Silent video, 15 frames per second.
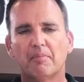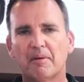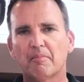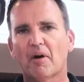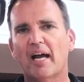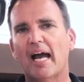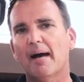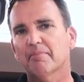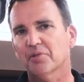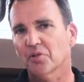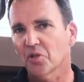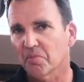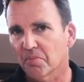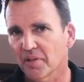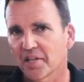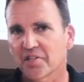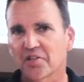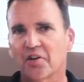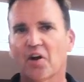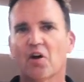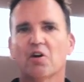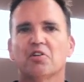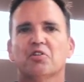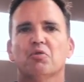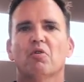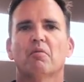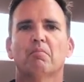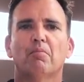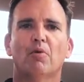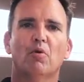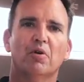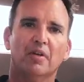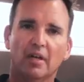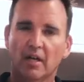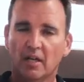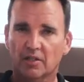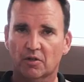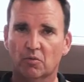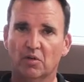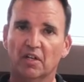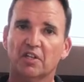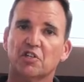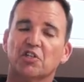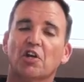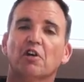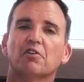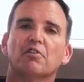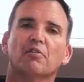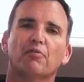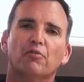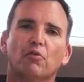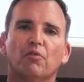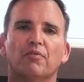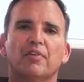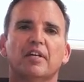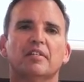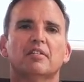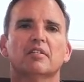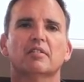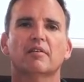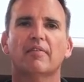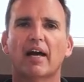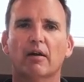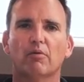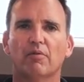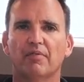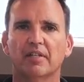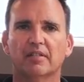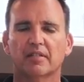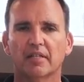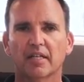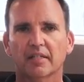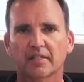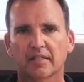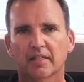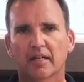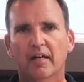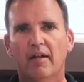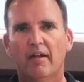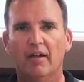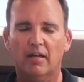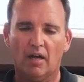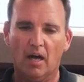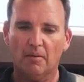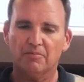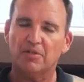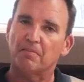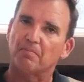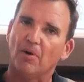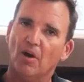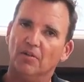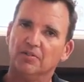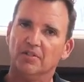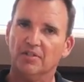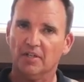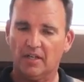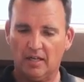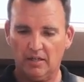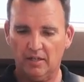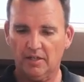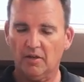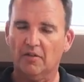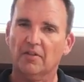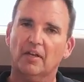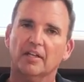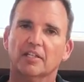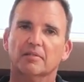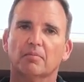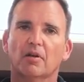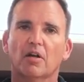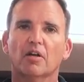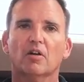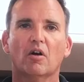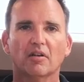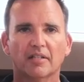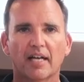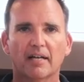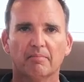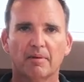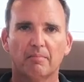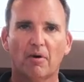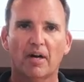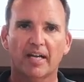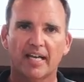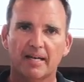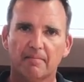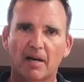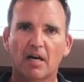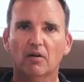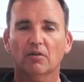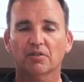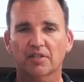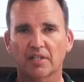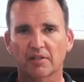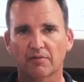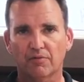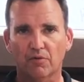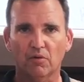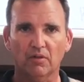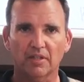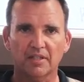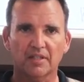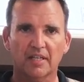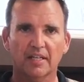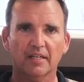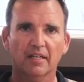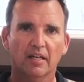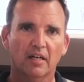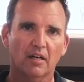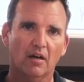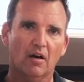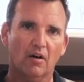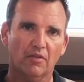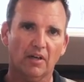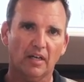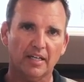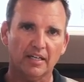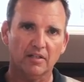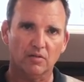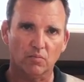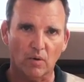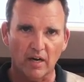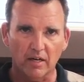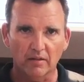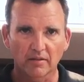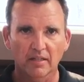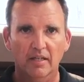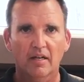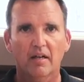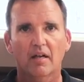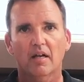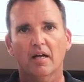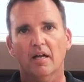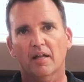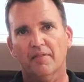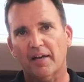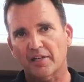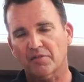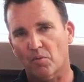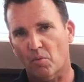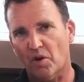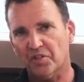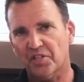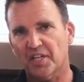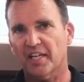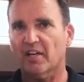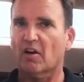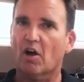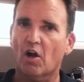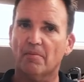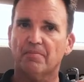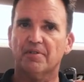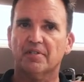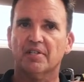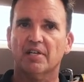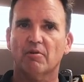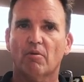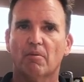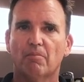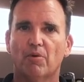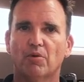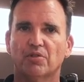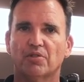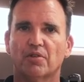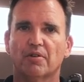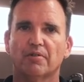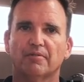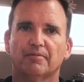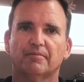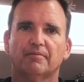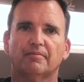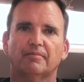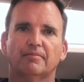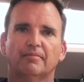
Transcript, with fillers: would be my absolute pleasure to host you on board to really show you the full features of Aquavit 6. I'm Jim Paulson. You can click on the links below, contact me by email, or see the full listing on the link as well. Thanks for watching, and I hope to see you on board soon.